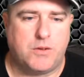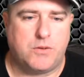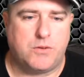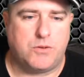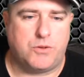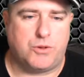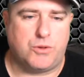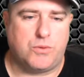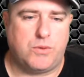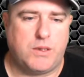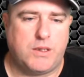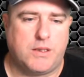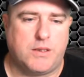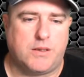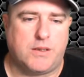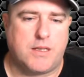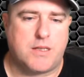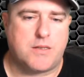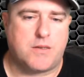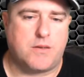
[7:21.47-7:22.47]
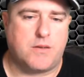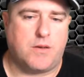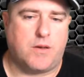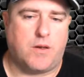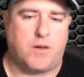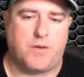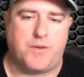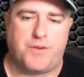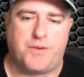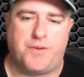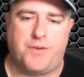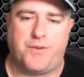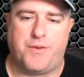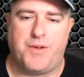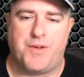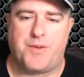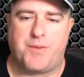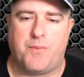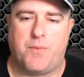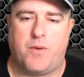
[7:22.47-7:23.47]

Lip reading: Julian, this is the reason